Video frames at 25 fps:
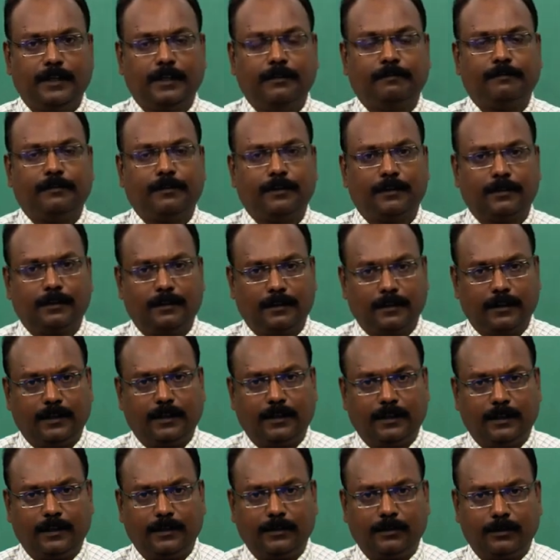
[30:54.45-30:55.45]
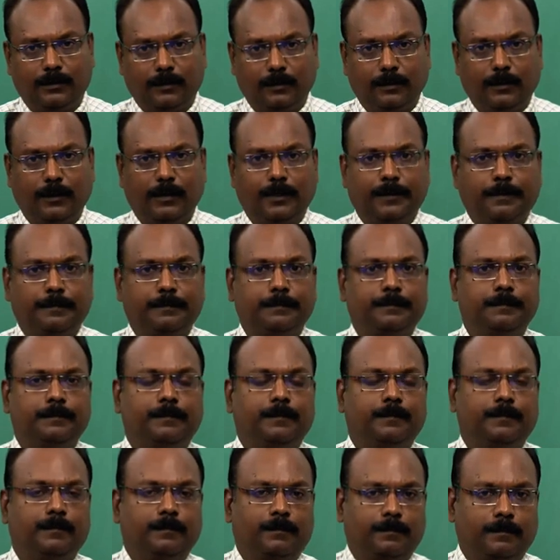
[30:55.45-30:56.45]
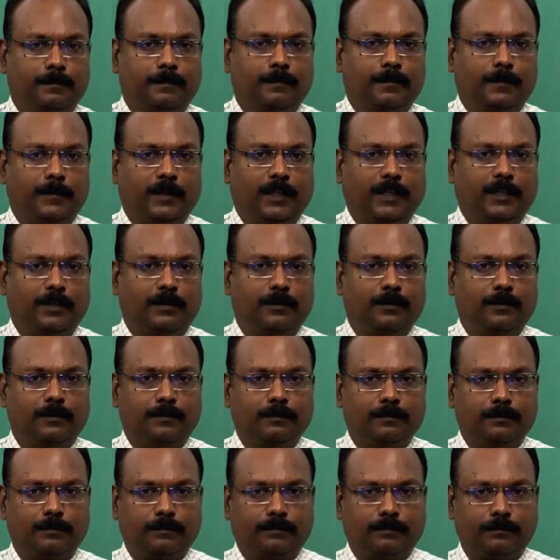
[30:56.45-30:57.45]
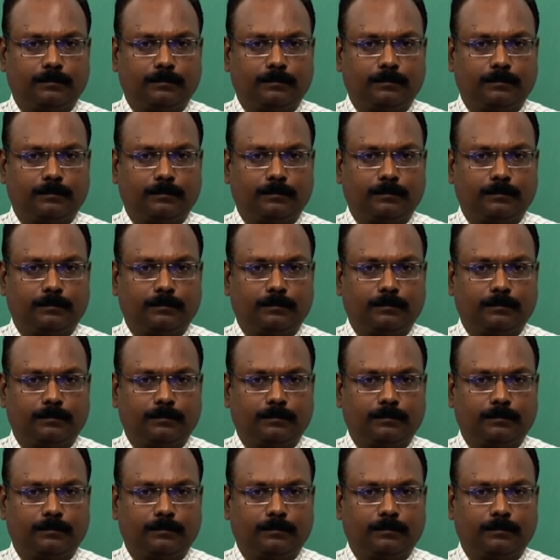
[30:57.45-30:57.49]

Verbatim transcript: day for at least today. Thank you.